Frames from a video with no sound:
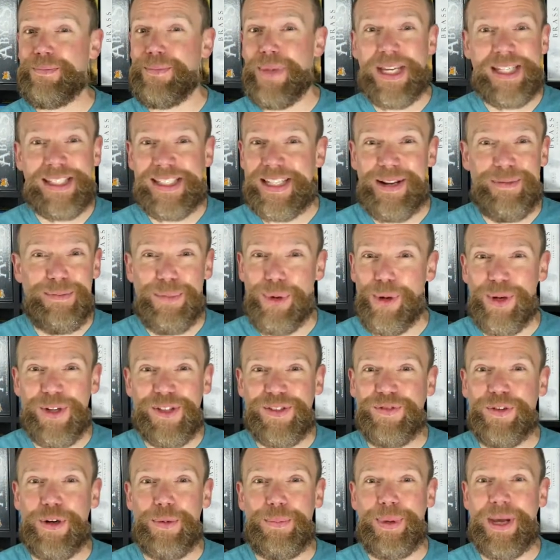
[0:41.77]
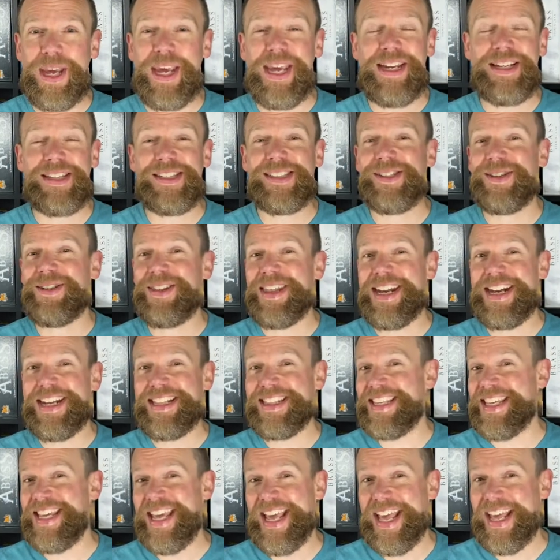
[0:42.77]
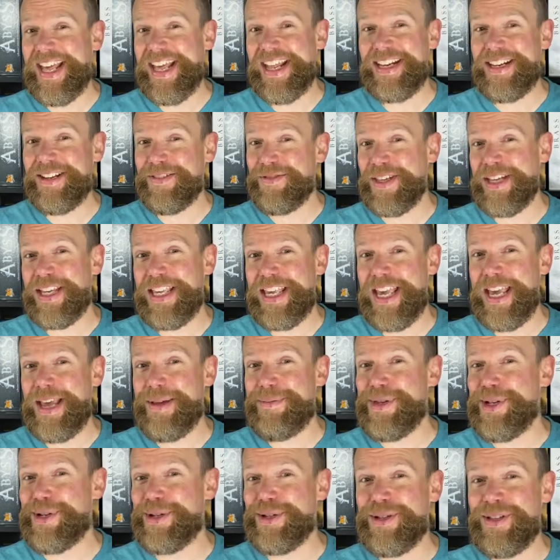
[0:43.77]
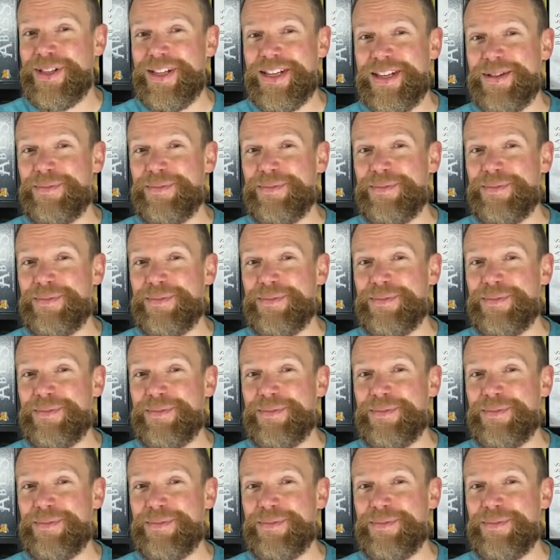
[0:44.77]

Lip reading: mixing bowls for paint so that at the end of the game you'll